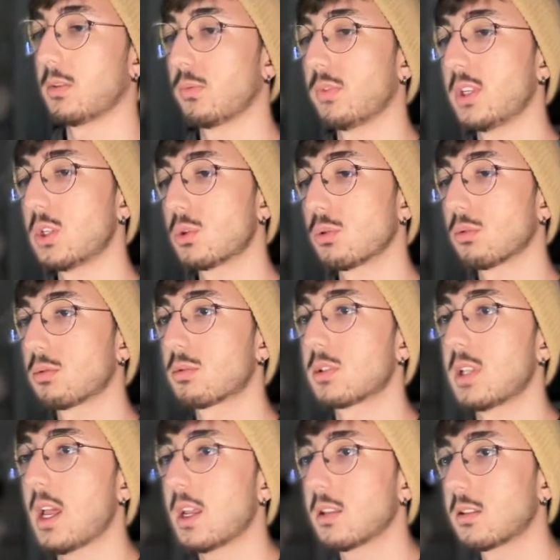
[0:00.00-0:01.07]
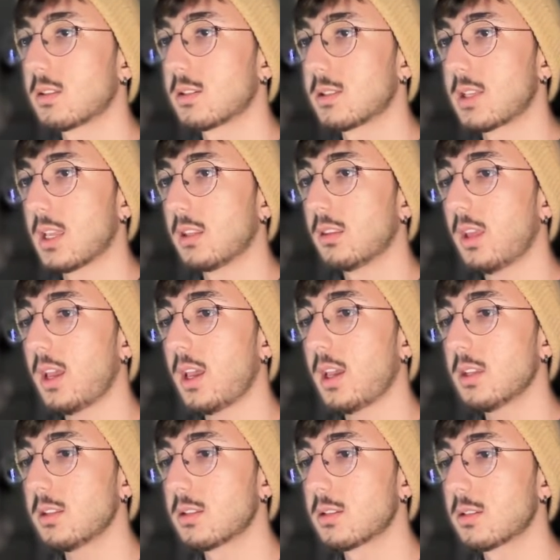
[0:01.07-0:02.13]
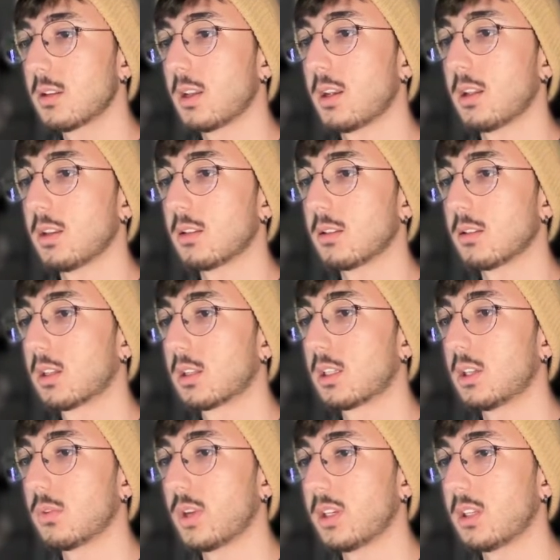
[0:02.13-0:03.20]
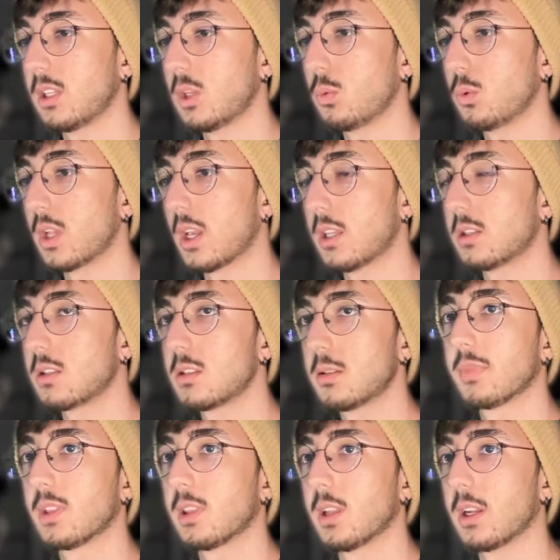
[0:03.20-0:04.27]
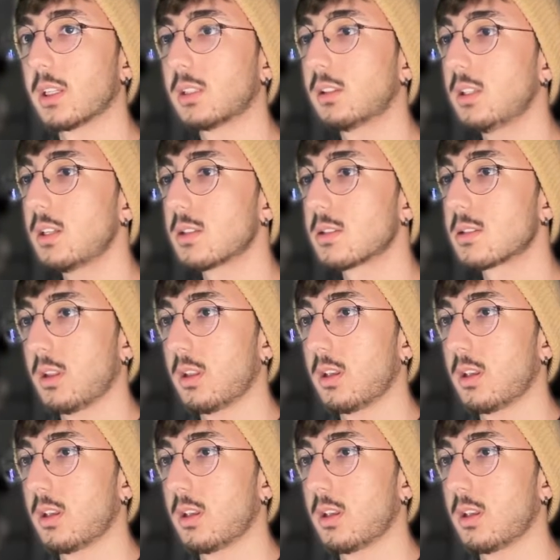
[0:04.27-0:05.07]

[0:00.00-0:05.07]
we should set send at and give a new date like this.